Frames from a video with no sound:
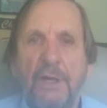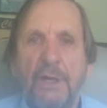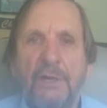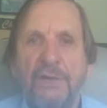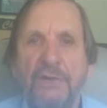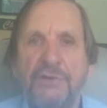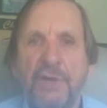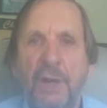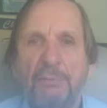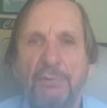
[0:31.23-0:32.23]
In this
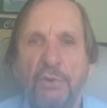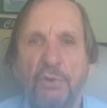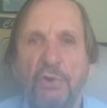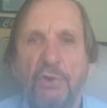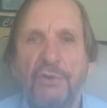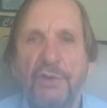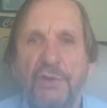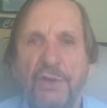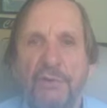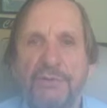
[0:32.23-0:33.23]
chapter, you'll learn
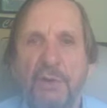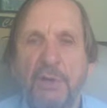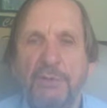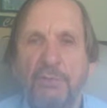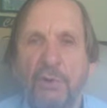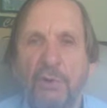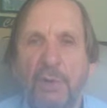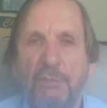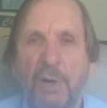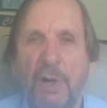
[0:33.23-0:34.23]
that there is much more
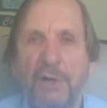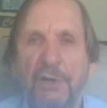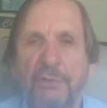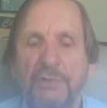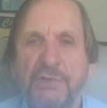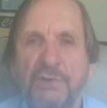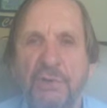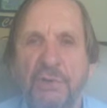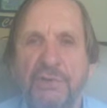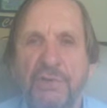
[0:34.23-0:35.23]
about marketing
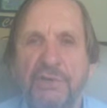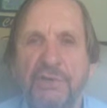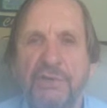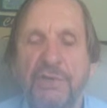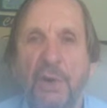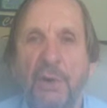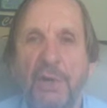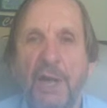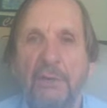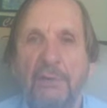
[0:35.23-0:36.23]
research than just
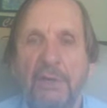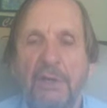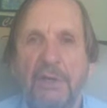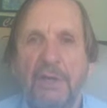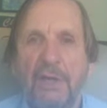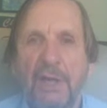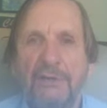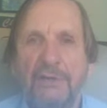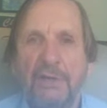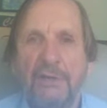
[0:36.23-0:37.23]
going out,
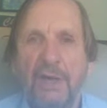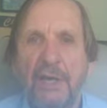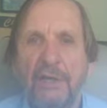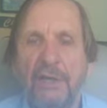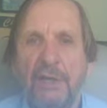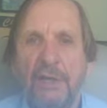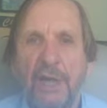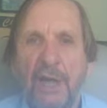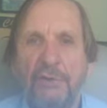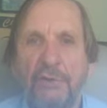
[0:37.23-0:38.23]
collecting data,
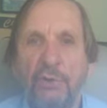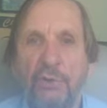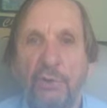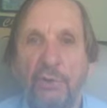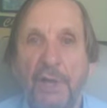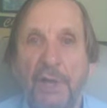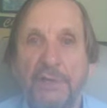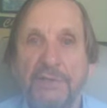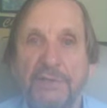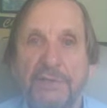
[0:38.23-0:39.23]
and doing your
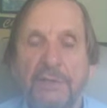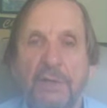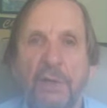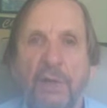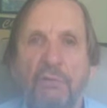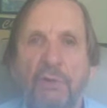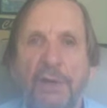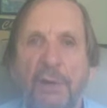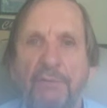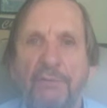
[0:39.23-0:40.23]
analysis.
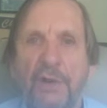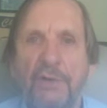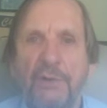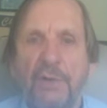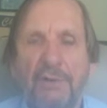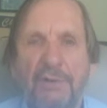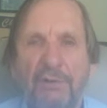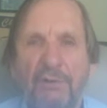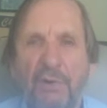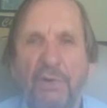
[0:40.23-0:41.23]
Right up front, you have to
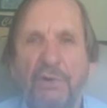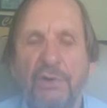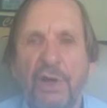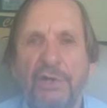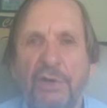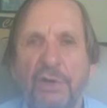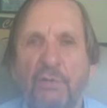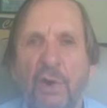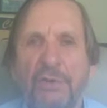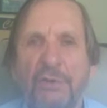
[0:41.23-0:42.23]
have a very good idea
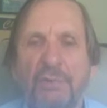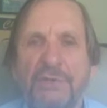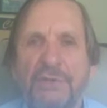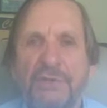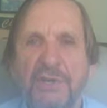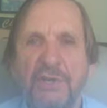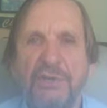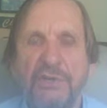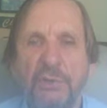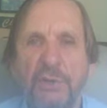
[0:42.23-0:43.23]
of what the business
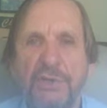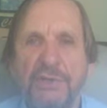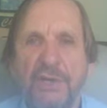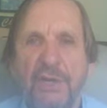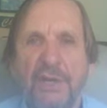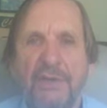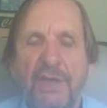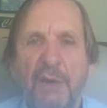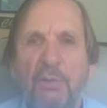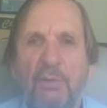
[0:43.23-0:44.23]
issue is.
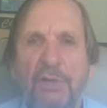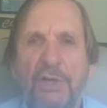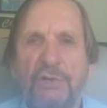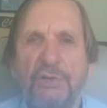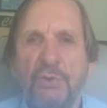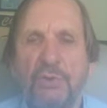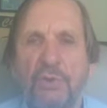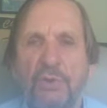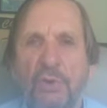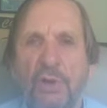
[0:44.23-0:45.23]
That will lead you
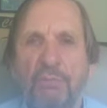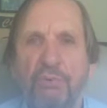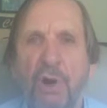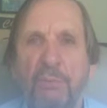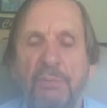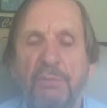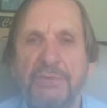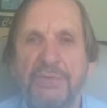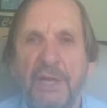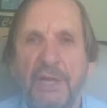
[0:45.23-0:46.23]
to a problem
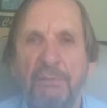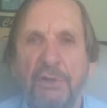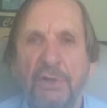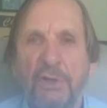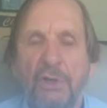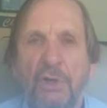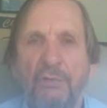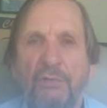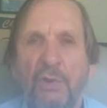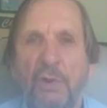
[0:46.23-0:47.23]
statement,
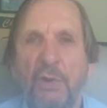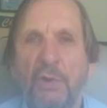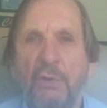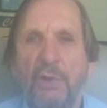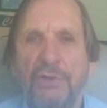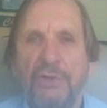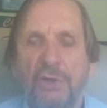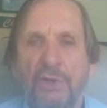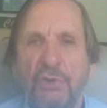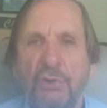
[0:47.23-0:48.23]
following which
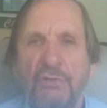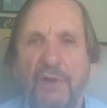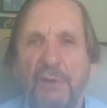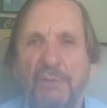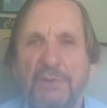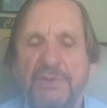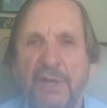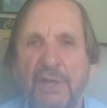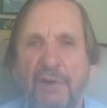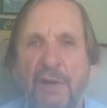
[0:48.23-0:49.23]
you'll develop a
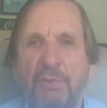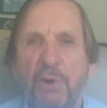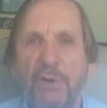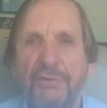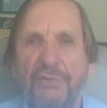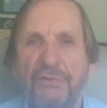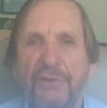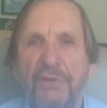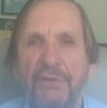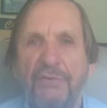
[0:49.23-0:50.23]
set of
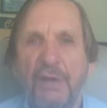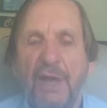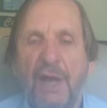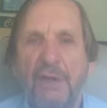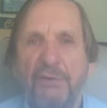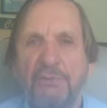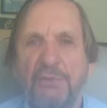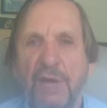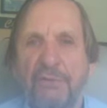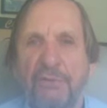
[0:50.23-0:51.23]
hypotheses and
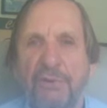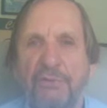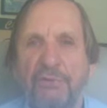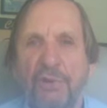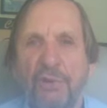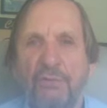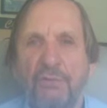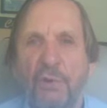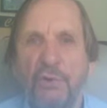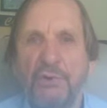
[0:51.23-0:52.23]
objectives
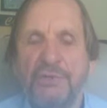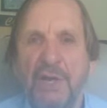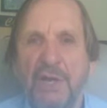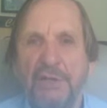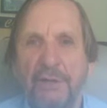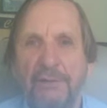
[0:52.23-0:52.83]
for your study.